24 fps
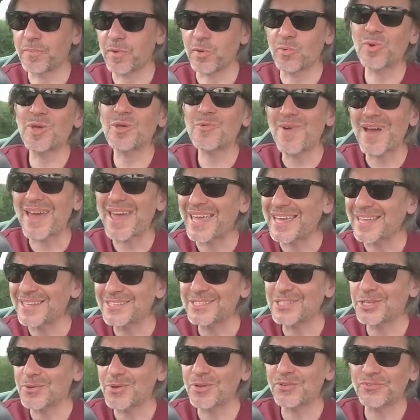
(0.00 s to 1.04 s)
but we weigh
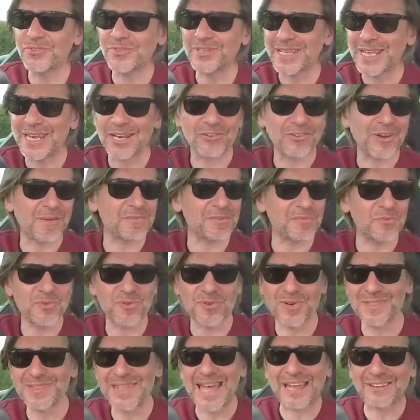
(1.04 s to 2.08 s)
200 kilograms
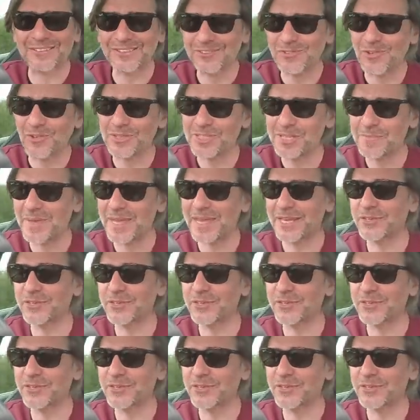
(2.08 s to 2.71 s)
more, and that's not to be